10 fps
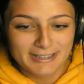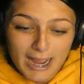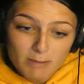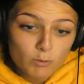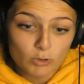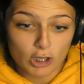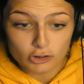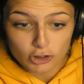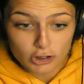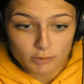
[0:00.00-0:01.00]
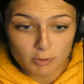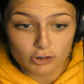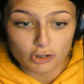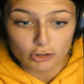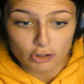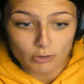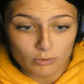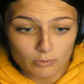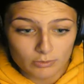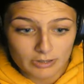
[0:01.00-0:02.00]
I mean, what else are you supposed to do?
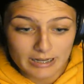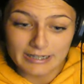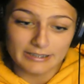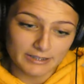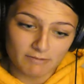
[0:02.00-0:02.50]
He didn't